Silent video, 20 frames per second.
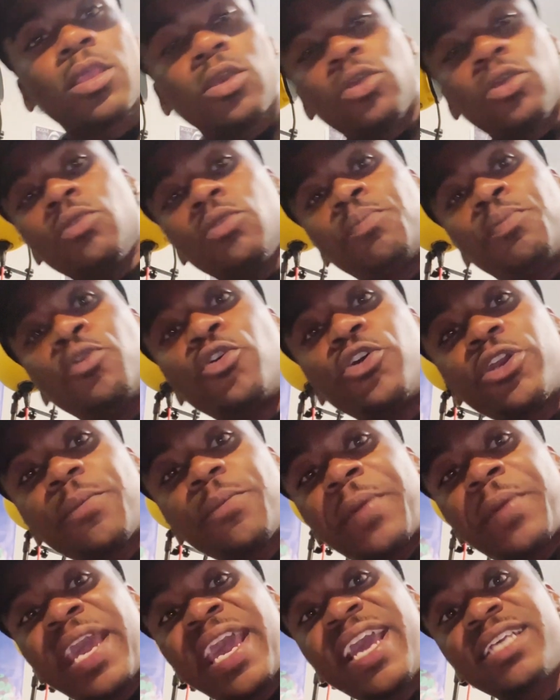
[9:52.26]
you pull your
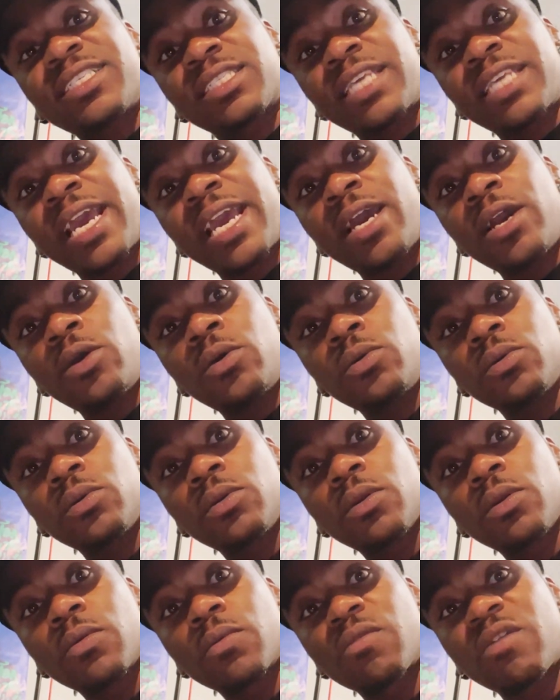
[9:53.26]
pants down,
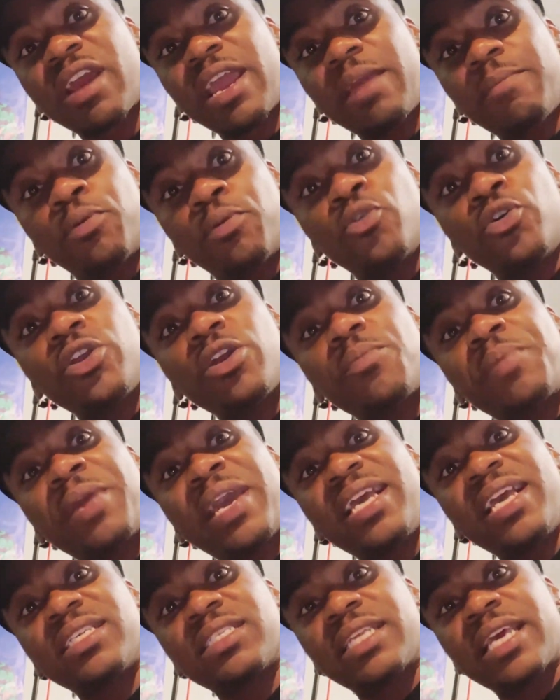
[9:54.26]
right? Pull your
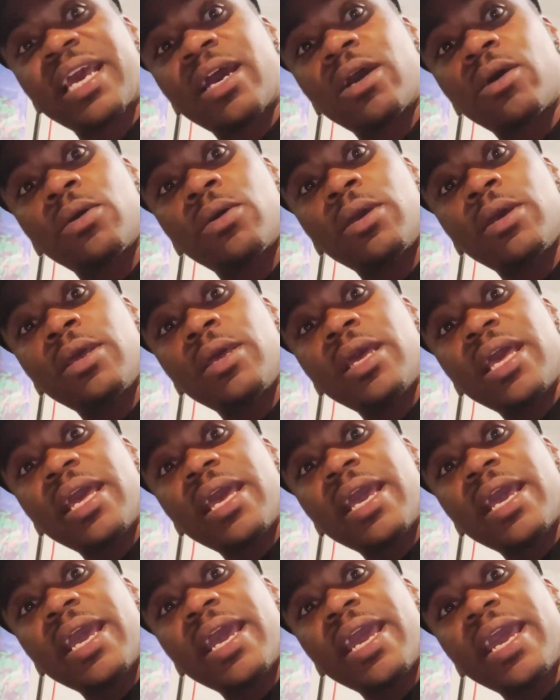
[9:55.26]
pants down,
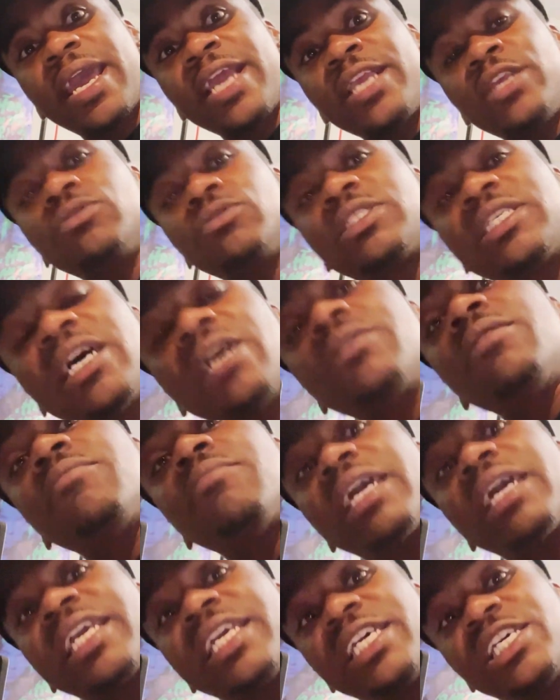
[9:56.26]
and you tell them
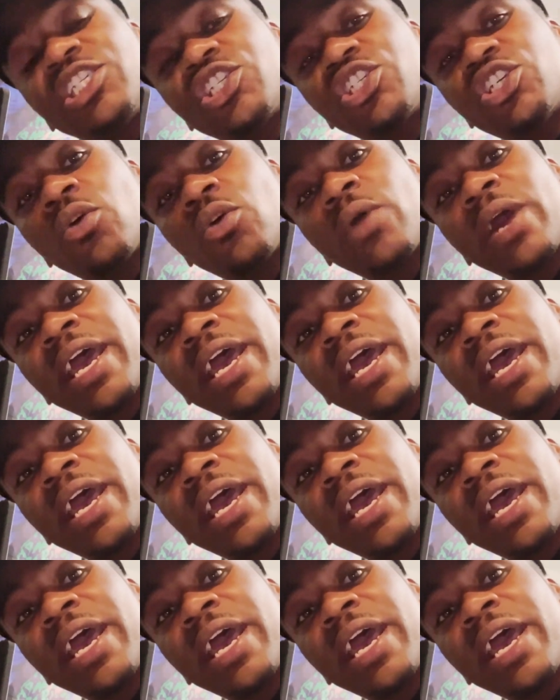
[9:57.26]
to kiss your